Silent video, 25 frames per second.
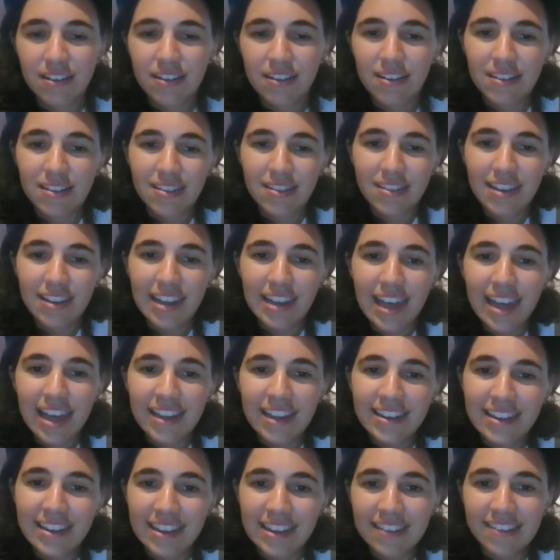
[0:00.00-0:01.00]
The
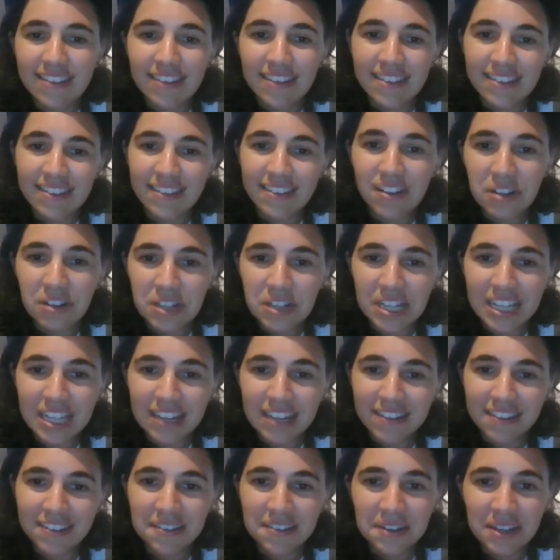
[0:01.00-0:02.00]
lad listened sulkily
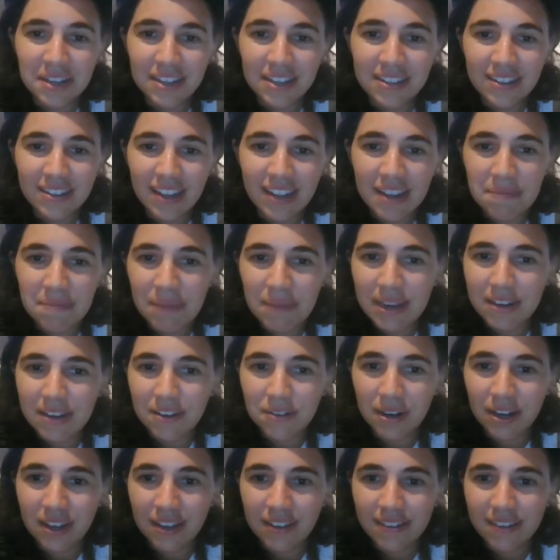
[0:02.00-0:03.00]
to her and made
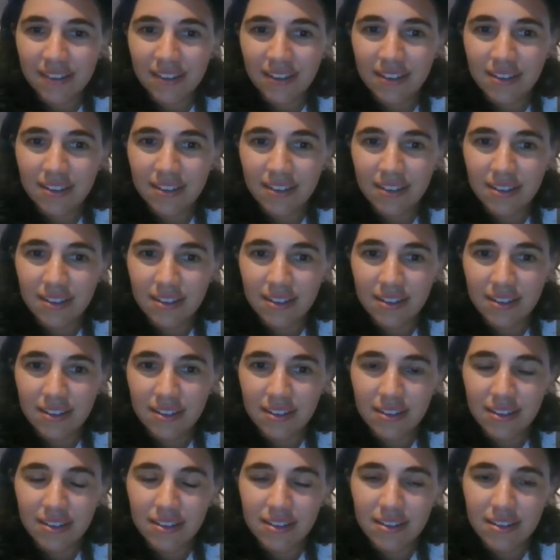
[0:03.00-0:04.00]
no answer.
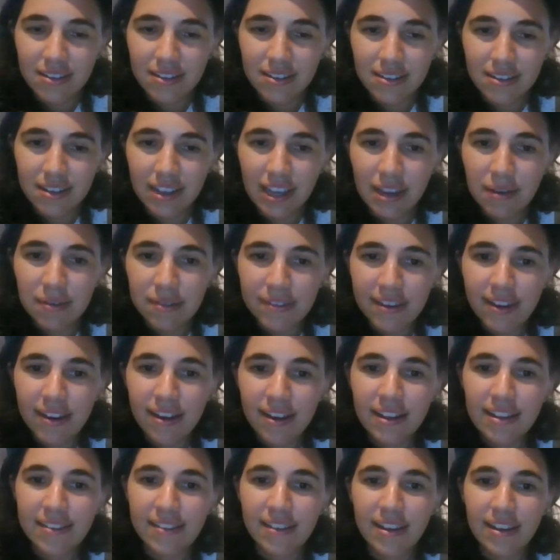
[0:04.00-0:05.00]
He was
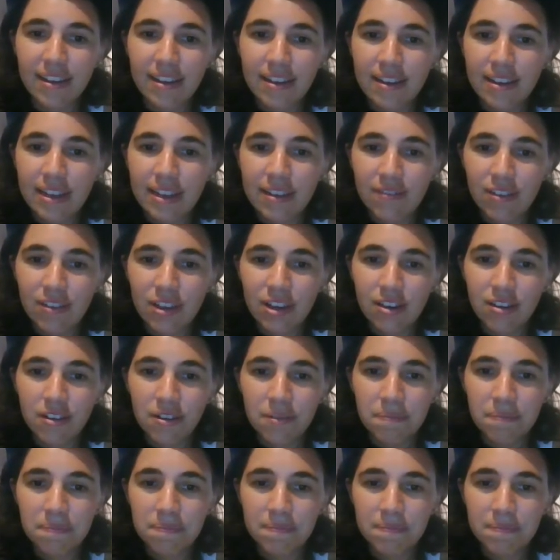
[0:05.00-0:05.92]
heartsick at leaving home.